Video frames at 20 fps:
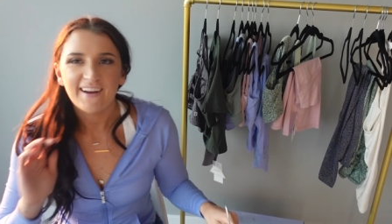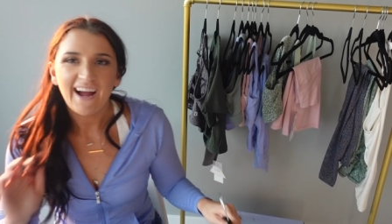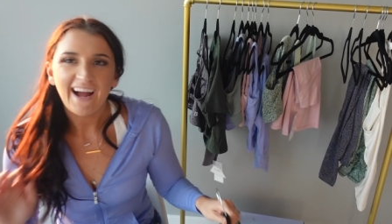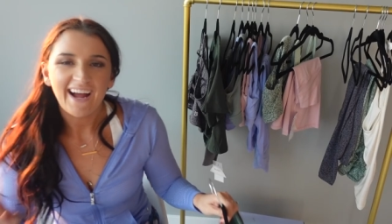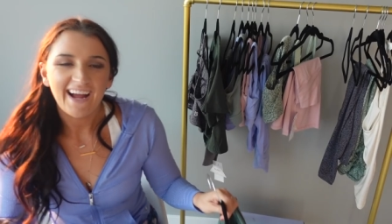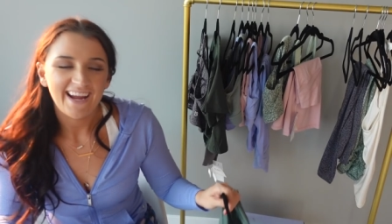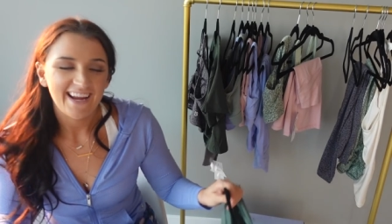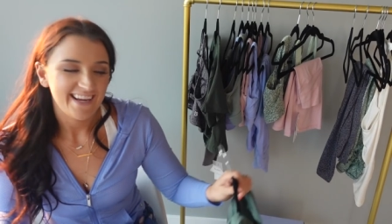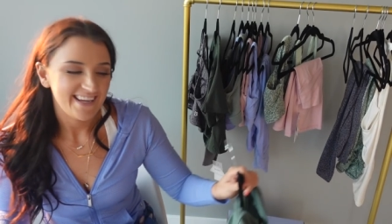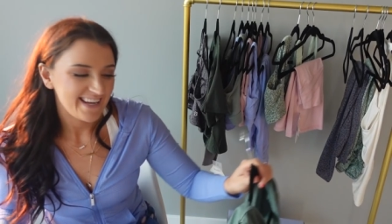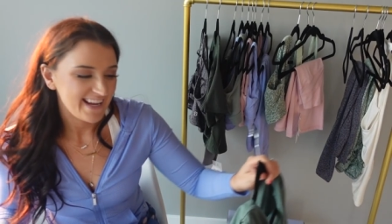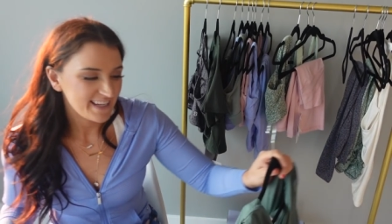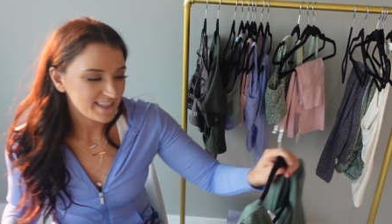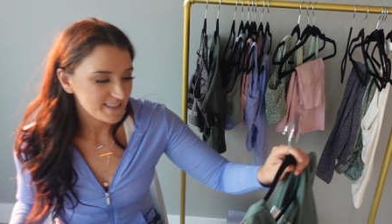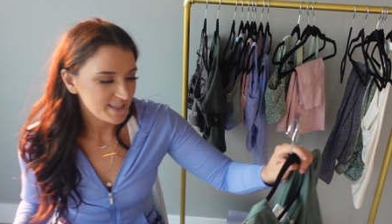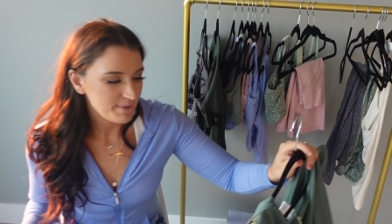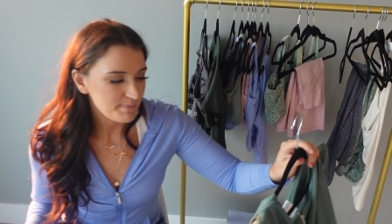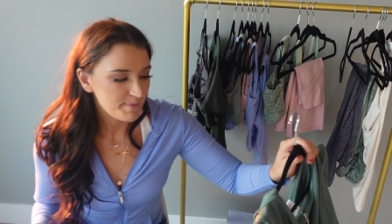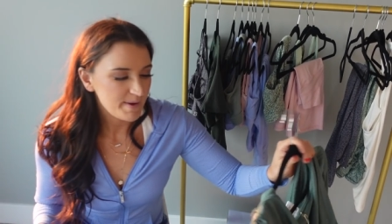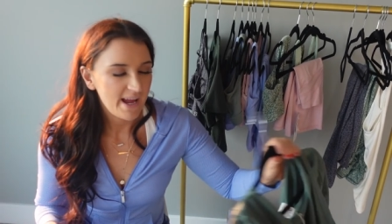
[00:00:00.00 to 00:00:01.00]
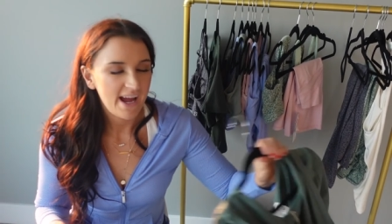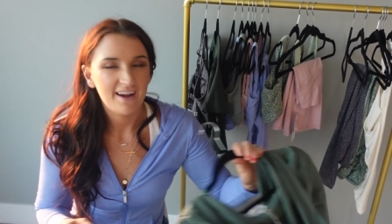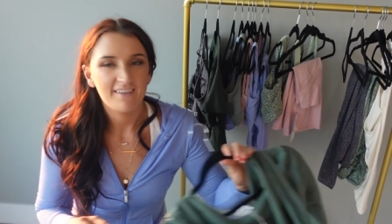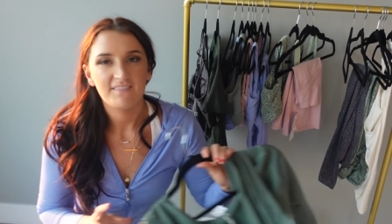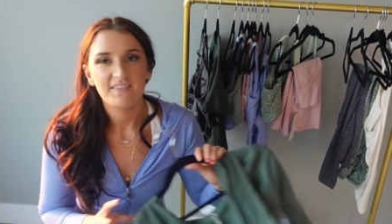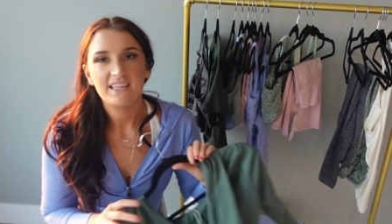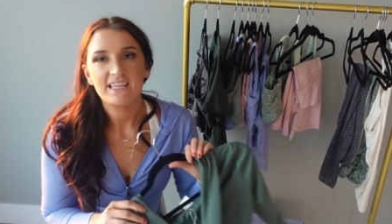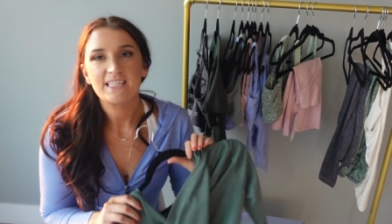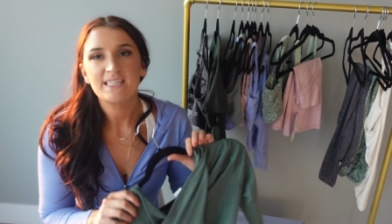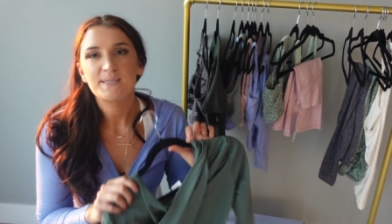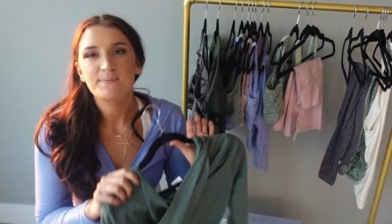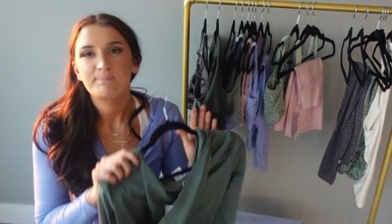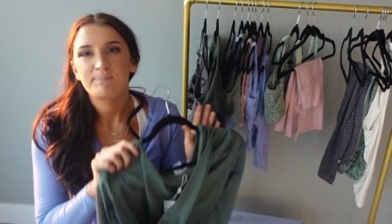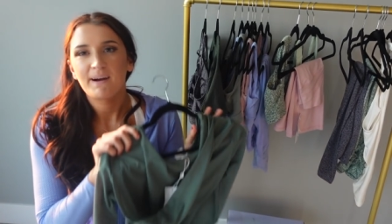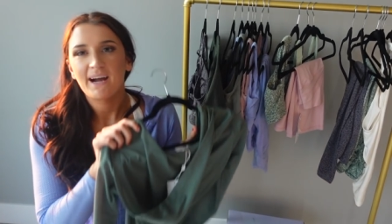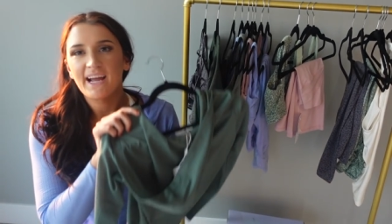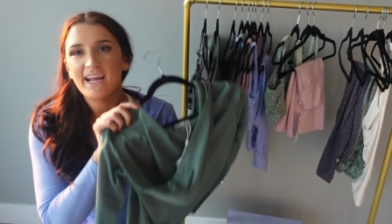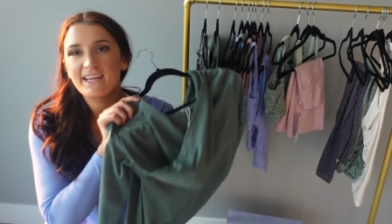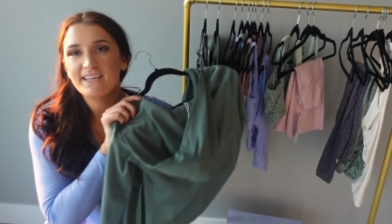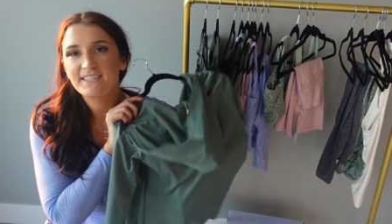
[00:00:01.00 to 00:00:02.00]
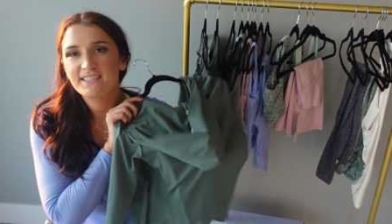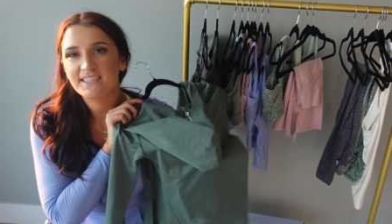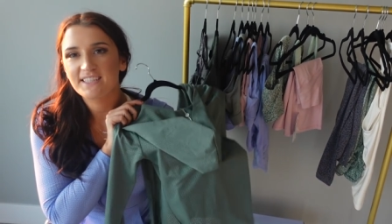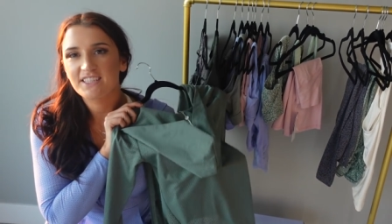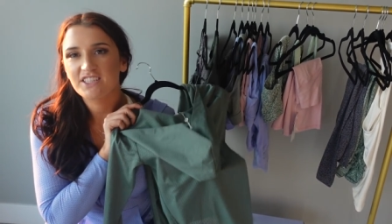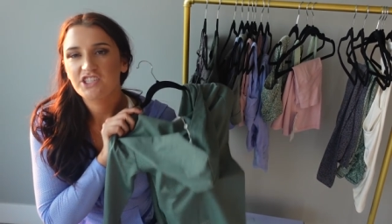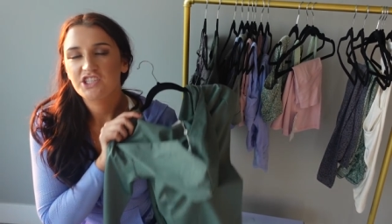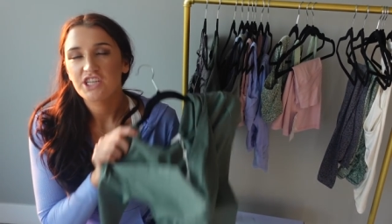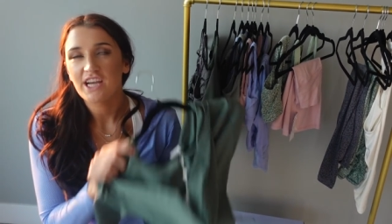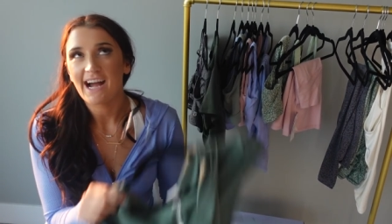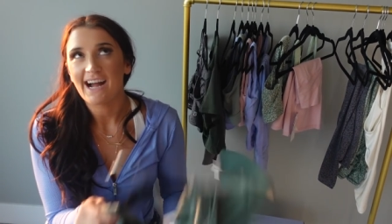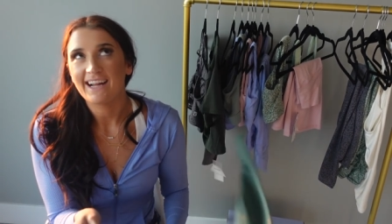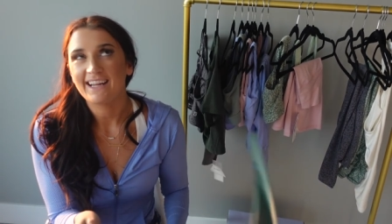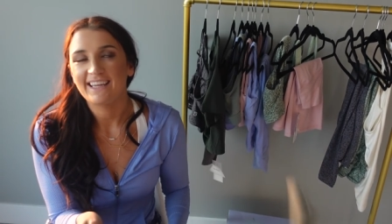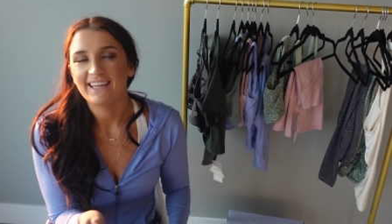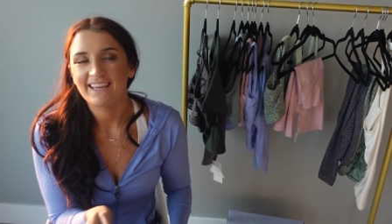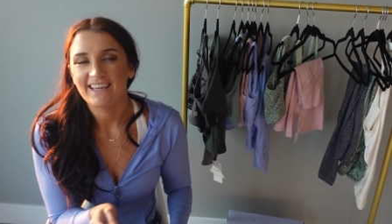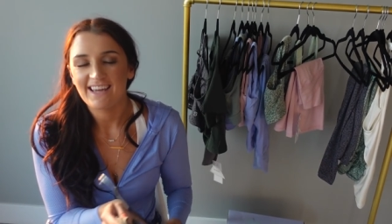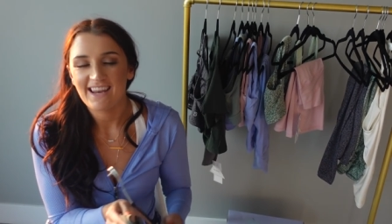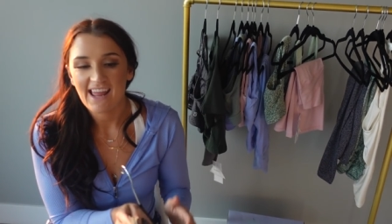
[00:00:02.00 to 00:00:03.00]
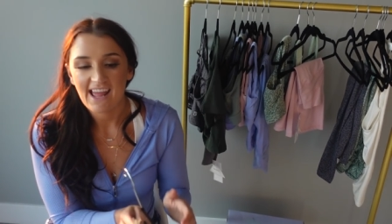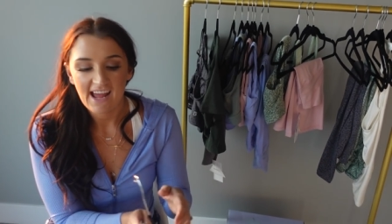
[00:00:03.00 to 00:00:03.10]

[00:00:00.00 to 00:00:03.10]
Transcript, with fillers: Right, next up we have the Spice jacket,